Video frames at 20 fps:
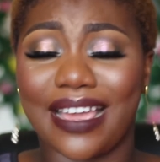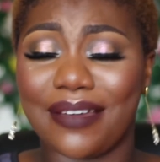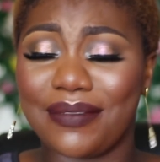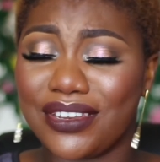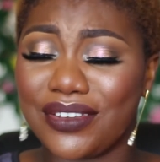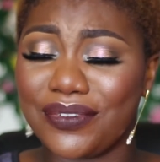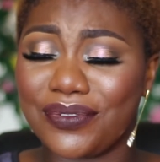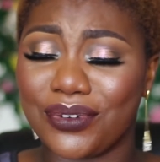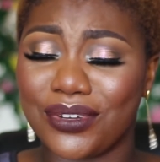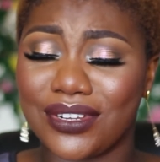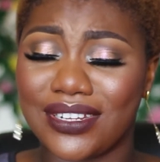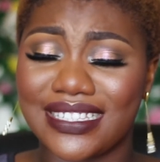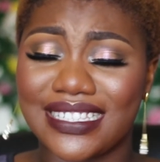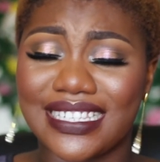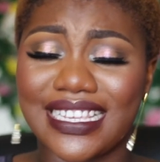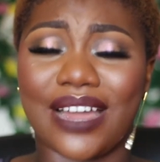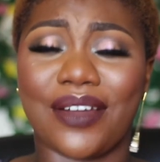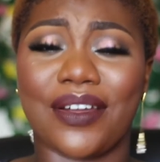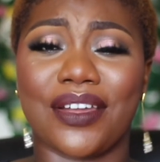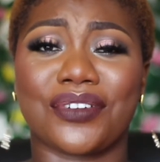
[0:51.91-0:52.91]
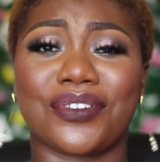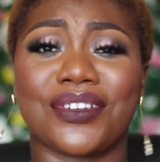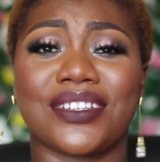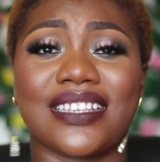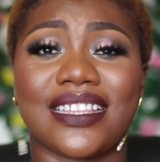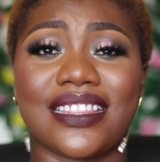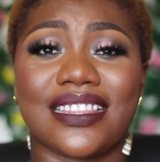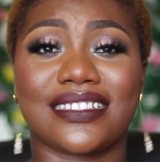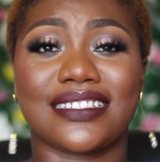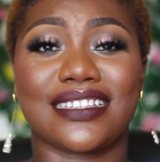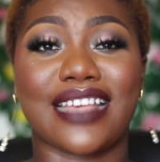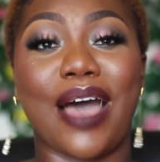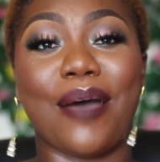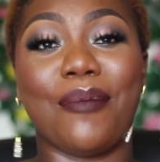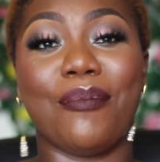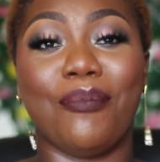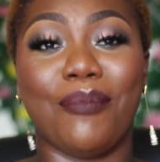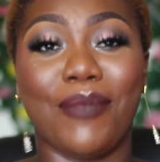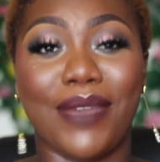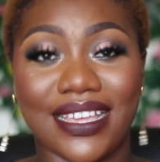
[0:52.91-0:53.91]
I mean, if you want to see how I created this
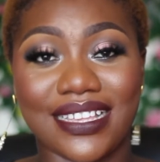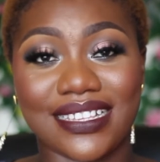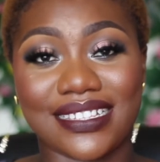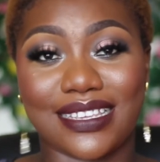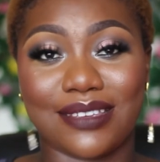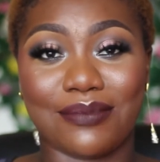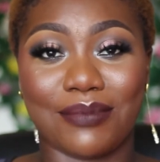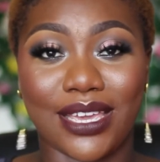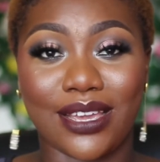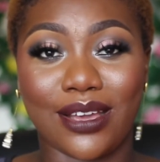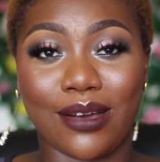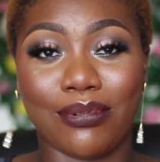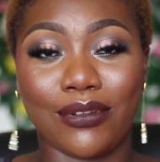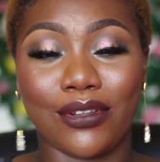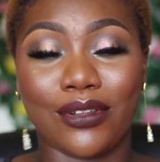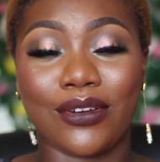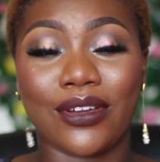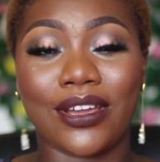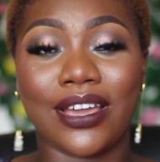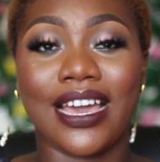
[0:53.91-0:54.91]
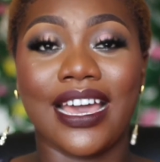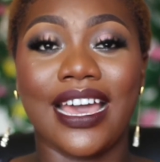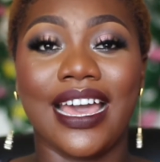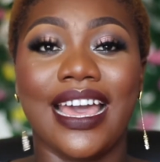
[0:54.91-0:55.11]
amazing makeup look,